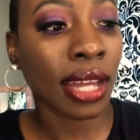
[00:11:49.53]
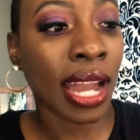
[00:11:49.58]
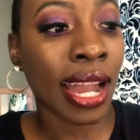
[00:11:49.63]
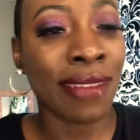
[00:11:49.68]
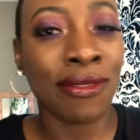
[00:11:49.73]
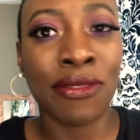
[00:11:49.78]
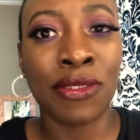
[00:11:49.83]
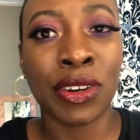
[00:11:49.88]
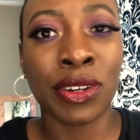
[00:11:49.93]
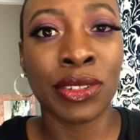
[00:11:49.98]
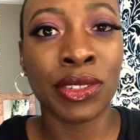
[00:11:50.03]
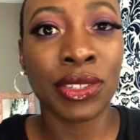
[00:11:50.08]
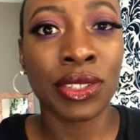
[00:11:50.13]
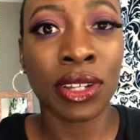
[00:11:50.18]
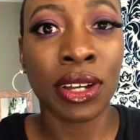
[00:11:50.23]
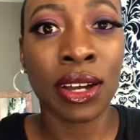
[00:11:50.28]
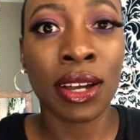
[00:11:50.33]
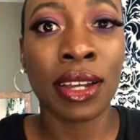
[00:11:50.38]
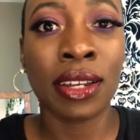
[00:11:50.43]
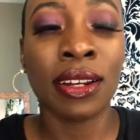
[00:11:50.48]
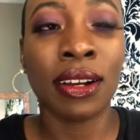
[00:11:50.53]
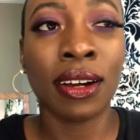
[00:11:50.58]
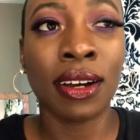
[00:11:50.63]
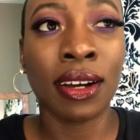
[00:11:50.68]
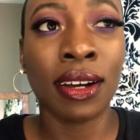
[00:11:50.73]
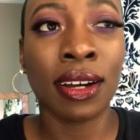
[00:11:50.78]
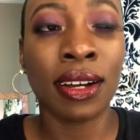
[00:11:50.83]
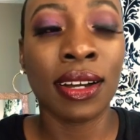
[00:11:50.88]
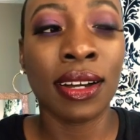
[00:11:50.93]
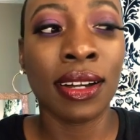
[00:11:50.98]
I first saw it
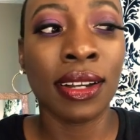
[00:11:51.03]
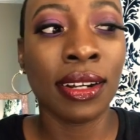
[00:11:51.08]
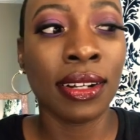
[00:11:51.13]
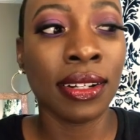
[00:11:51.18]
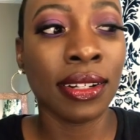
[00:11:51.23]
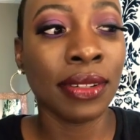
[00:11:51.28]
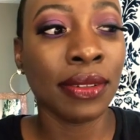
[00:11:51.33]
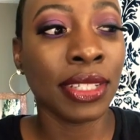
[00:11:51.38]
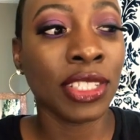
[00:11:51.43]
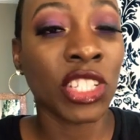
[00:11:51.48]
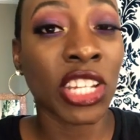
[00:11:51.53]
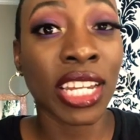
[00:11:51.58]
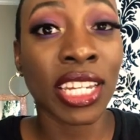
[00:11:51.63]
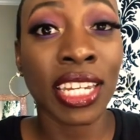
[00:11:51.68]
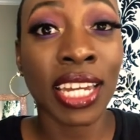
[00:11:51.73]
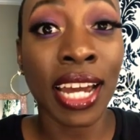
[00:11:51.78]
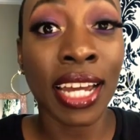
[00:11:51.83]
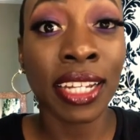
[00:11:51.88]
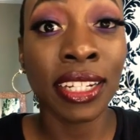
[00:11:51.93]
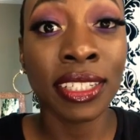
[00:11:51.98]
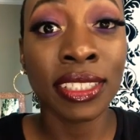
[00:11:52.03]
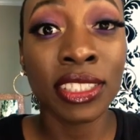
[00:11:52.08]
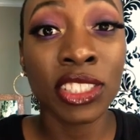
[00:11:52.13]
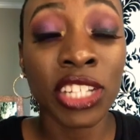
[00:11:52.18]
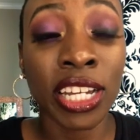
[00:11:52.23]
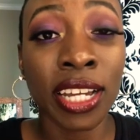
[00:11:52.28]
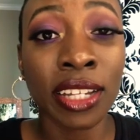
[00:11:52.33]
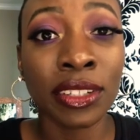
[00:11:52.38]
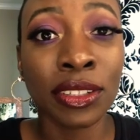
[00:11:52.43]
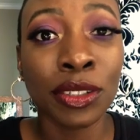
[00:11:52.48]
on Jackie Ina's
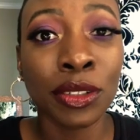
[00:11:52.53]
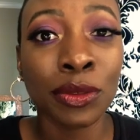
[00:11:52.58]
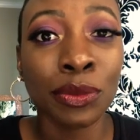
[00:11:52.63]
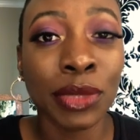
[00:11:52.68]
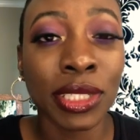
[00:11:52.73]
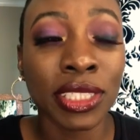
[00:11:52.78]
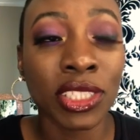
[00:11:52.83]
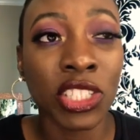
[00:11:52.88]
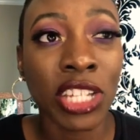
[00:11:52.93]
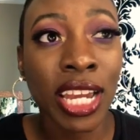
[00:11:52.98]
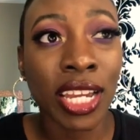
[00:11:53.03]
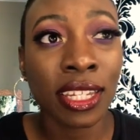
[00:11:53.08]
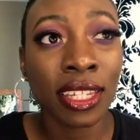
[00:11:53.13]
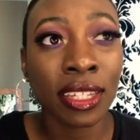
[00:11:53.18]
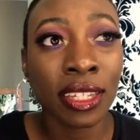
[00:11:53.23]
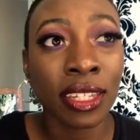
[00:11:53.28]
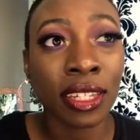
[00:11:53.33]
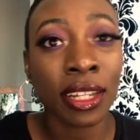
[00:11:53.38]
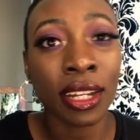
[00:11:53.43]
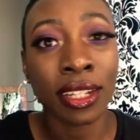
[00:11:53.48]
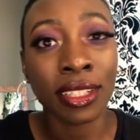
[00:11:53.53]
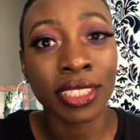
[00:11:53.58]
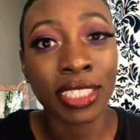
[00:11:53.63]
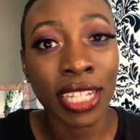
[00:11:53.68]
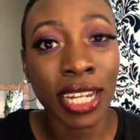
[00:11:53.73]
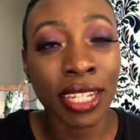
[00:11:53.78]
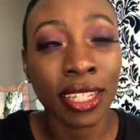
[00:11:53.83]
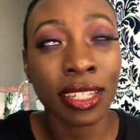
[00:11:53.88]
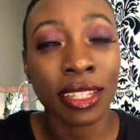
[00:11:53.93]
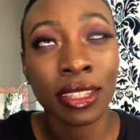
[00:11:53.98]
channel, Miss Jackie, Aunt
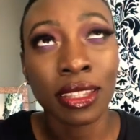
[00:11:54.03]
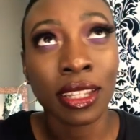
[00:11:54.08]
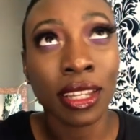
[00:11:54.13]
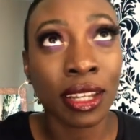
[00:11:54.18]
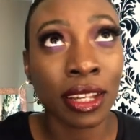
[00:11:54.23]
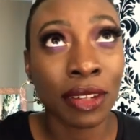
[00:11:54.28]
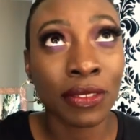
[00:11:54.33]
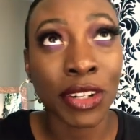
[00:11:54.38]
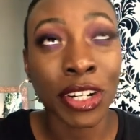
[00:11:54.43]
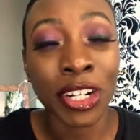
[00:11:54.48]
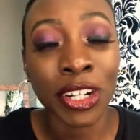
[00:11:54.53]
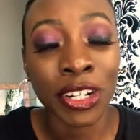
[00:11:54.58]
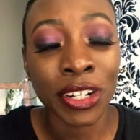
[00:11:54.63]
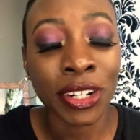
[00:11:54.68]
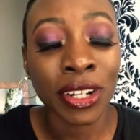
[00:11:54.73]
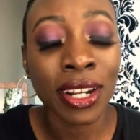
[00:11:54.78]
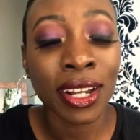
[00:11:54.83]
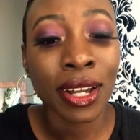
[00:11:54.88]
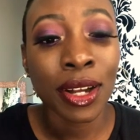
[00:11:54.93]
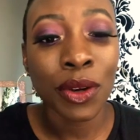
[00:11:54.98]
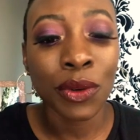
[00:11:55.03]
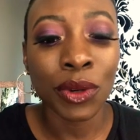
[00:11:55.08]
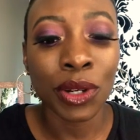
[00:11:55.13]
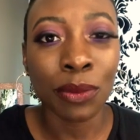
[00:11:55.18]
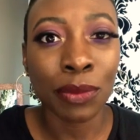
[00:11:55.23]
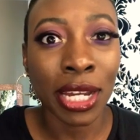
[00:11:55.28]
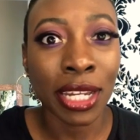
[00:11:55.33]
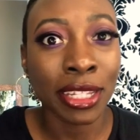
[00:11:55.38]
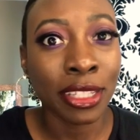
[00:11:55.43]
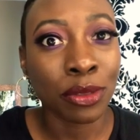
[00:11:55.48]
Jackie. Love her. One
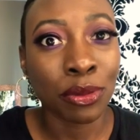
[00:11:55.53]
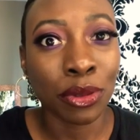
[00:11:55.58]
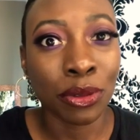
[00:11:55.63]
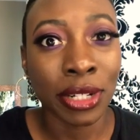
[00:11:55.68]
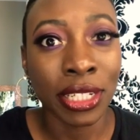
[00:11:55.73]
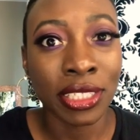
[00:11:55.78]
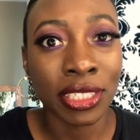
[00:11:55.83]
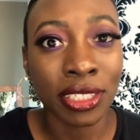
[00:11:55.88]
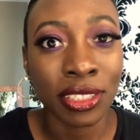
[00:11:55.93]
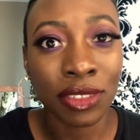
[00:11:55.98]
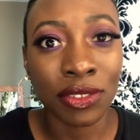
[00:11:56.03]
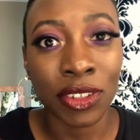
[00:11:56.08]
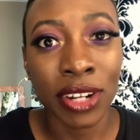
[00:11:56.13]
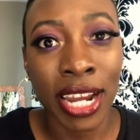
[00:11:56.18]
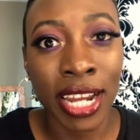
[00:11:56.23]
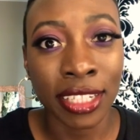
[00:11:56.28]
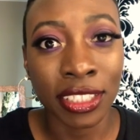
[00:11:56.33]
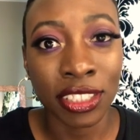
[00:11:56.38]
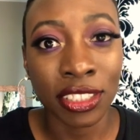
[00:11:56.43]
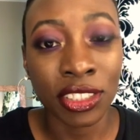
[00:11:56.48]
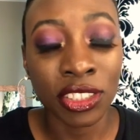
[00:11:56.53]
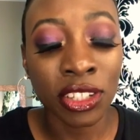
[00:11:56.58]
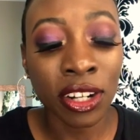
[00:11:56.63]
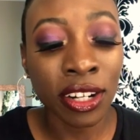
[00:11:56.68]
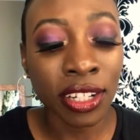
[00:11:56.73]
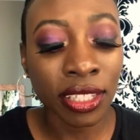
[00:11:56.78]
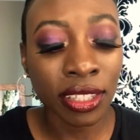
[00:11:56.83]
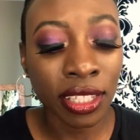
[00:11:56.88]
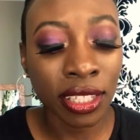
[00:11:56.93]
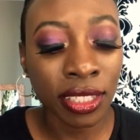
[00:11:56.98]
of my inspirations for actually
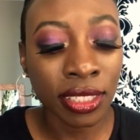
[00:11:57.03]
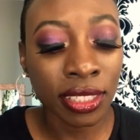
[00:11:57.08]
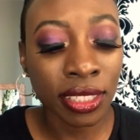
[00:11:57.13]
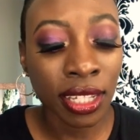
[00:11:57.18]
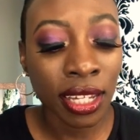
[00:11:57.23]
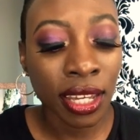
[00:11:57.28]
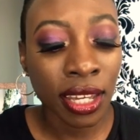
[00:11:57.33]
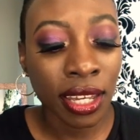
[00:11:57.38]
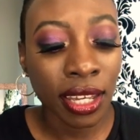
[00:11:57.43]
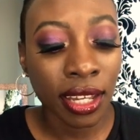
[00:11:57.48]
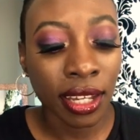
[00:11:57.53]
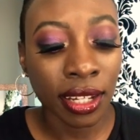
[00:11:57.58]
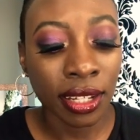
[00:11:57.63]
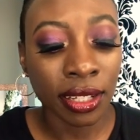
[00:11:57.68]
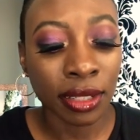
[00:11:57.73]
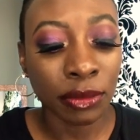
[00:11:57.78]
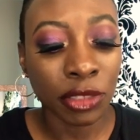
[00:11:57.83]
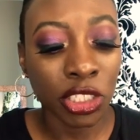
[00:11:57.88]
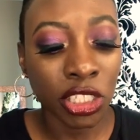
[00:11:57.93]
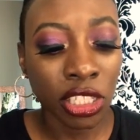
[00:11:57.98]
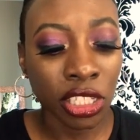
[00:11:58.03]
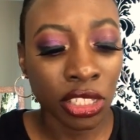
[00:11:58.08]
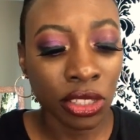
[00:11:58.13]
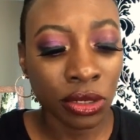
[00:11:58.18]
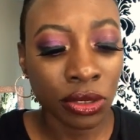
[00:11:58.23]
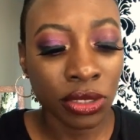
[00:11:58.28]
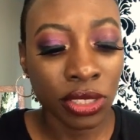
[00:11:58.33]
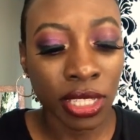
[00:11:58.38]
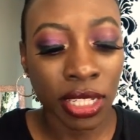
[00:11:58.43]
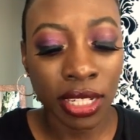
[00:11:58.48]
starting this. She
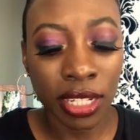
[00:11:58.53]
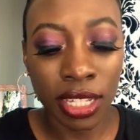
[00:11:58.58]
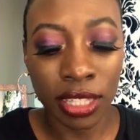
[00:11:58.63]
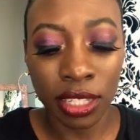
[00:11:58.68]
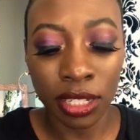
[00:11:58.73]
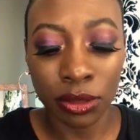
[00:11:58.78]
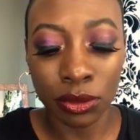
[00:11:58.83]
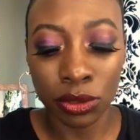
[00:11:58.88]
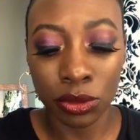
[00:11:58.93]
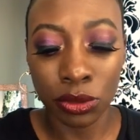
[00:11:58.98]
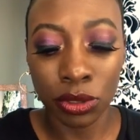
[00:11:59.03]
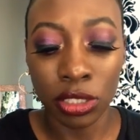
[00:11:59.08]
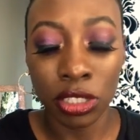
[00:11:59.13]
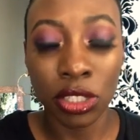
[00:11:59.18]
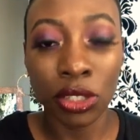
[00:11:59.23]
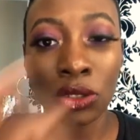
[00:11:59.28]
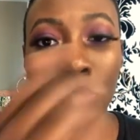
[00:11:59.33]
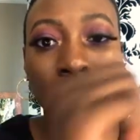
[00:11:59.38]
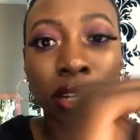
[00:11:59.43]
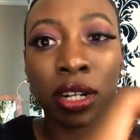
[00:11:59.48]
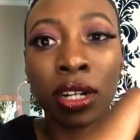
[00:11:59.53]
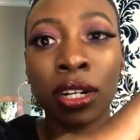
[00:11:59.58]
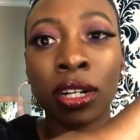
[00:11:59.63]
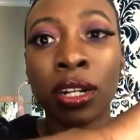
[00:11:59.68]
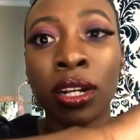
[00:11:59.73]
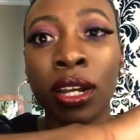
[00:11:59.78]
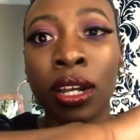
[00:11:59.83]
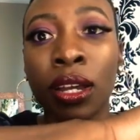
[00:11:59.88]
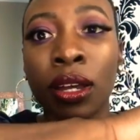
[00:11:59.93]
used it and I thought it was really cute on her.